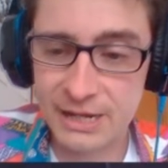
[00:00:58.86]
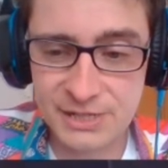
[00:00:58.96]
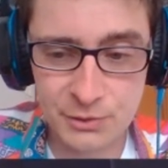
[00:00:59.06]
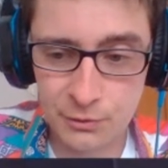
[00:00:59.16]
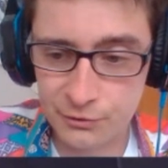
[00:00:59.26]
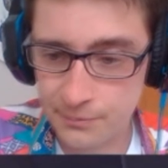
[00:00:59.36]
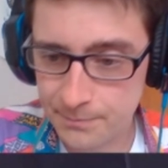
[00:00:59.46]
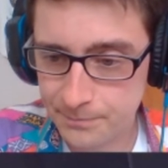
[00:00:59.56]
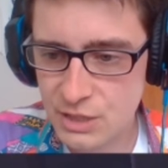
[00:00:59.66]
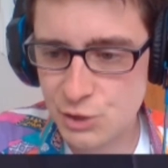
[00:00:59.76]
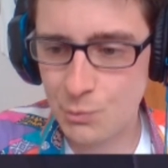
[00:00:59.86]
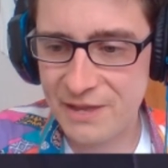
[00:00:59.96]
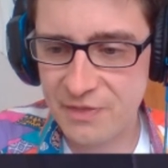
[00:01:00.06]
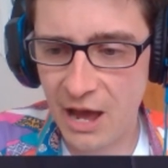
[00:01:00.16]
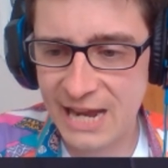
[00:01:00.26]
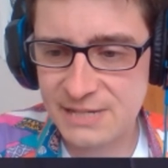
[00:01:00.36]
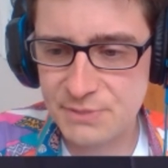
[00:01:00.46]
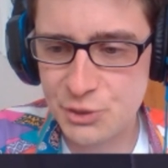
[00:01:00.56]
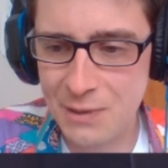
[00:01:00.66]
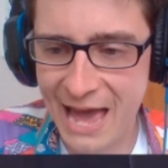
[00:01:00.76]
sword. So wait, the
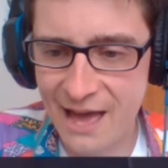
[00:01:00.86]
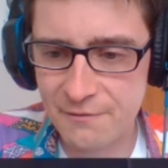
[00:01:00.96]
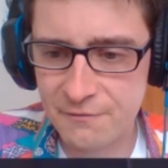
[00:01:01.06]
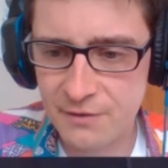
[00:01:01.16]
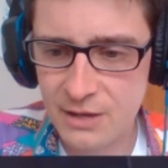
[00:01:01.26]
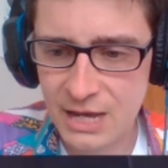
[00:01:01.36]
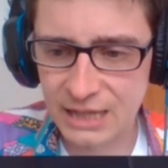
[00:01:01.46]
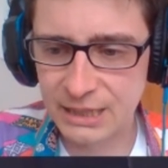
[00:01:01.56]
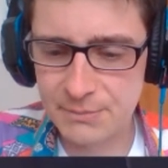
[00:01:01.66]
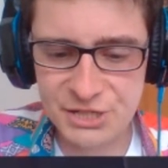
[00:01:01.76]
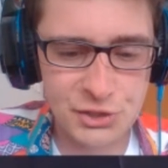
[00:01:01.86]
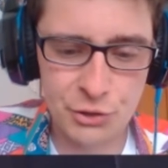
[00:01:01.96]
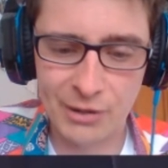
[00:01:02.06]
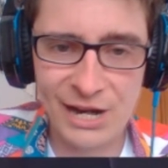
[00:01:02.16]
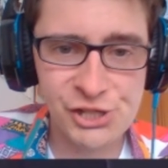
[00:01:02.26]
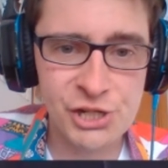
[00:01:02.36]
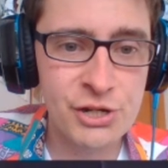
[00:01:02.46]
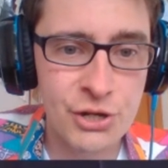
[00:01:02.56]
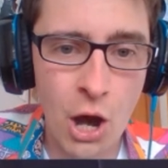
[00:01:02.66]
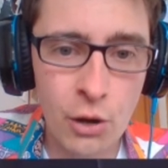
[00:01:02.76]
items you have a limited
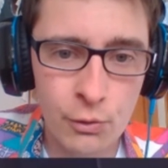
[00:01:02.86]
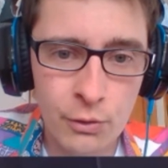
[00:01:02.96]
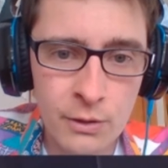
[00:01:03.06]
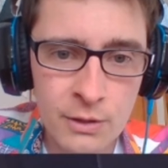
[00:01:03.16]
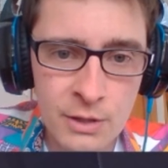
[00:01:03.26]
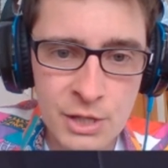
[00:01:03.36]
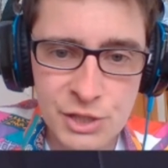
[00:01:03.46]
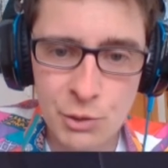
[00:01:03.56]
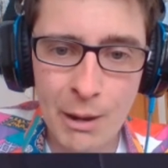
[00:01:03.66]
duration? No. So I